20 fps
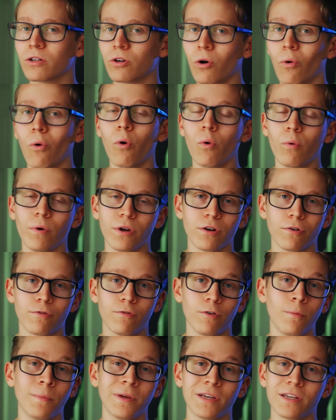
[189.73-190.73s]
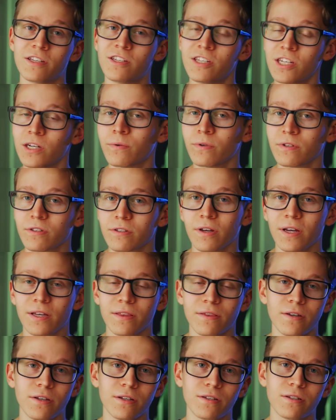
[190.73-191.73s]
goal when you're filming a sequence
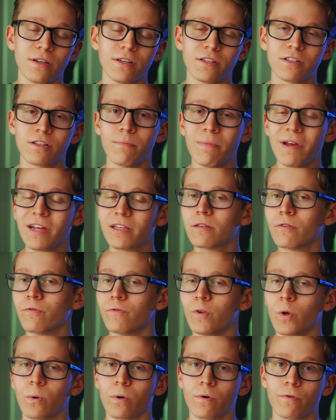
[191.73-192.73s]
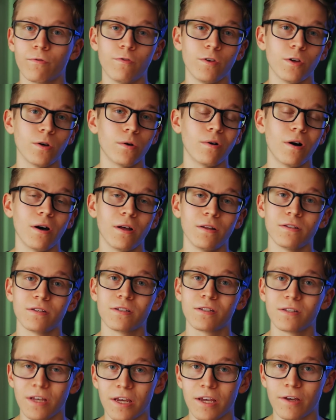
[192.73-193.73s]
like this is to make the viewer feel
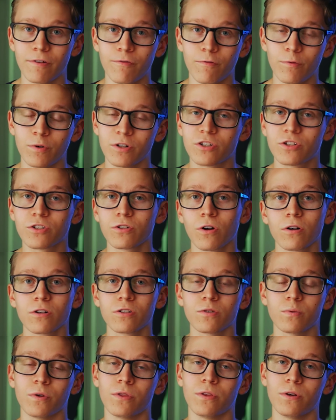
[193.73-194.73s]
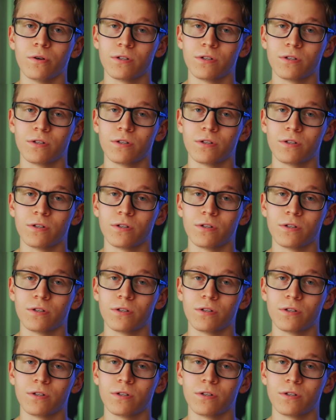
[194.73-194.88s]
unsafe, which starts with your